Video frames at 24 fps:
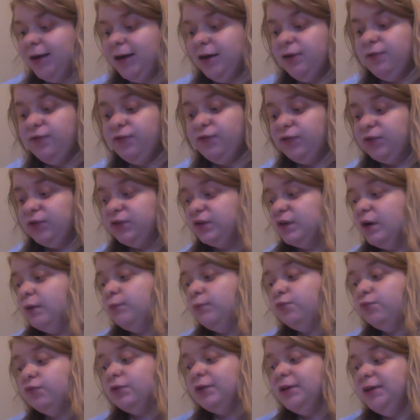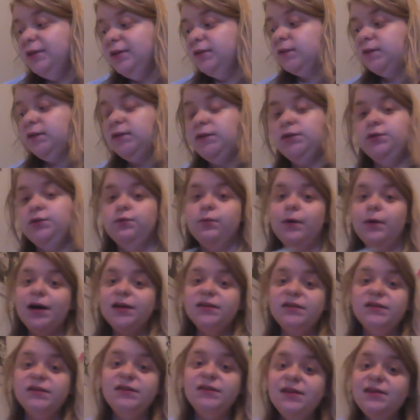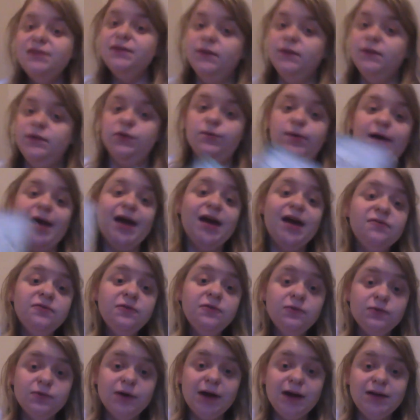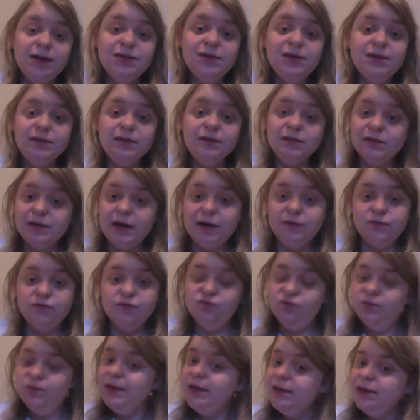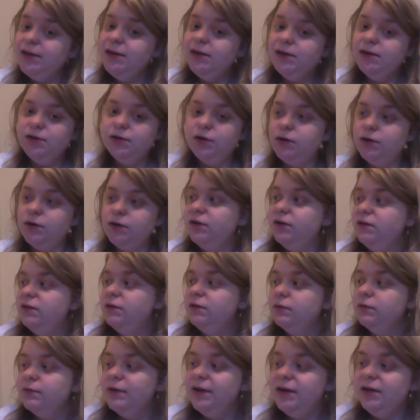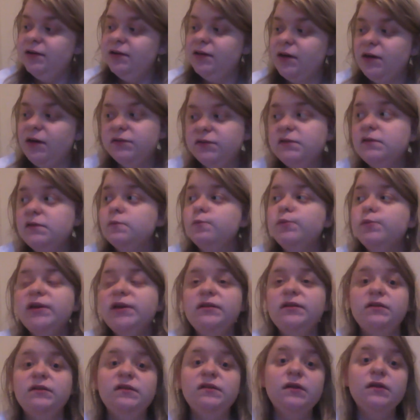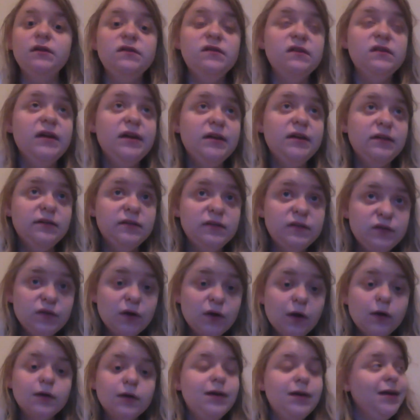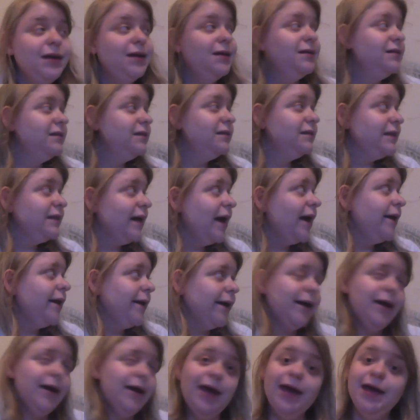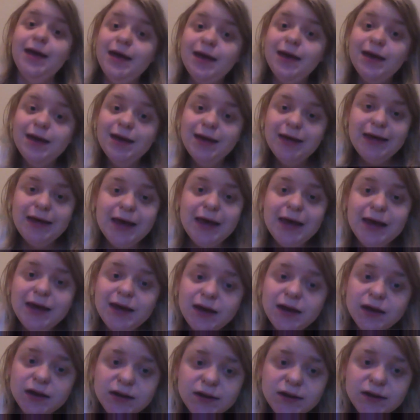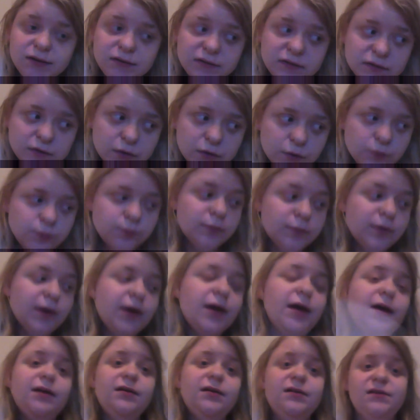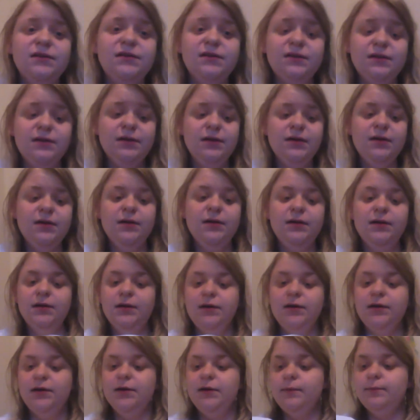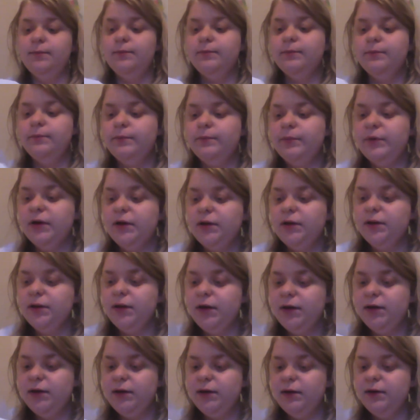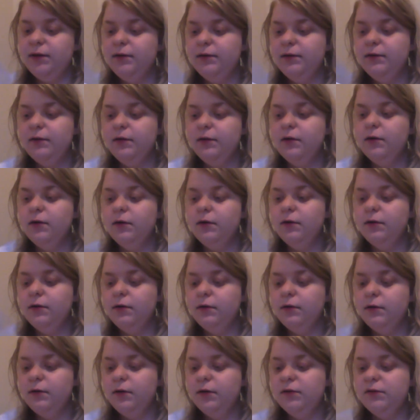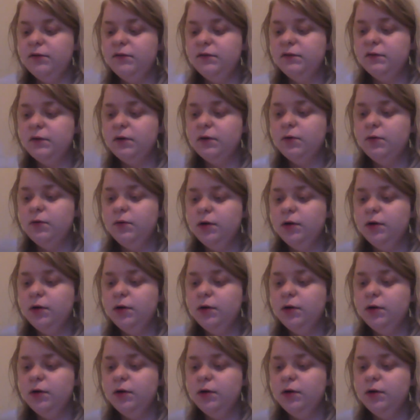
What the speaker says: If for some reason you watched this and you haven't read this, I really encourage you to read 1,000 Splendid Suns. It is dark, it is sad, I hate it so much. But, like, it's so